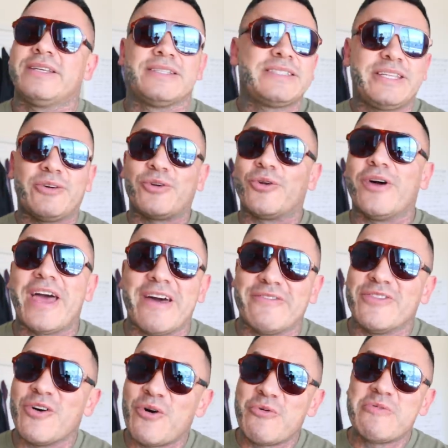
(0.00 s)
Still don't
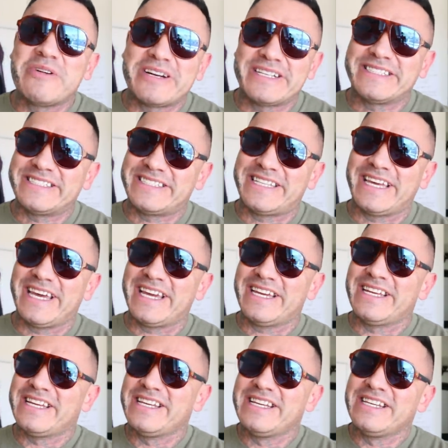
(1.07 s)
have nowhere to
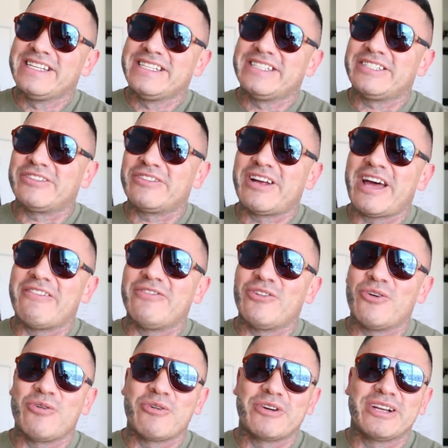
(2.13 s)
stay. Still don't have
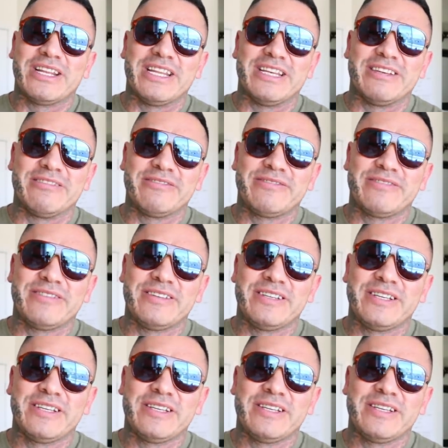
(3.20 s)
nowhere to live.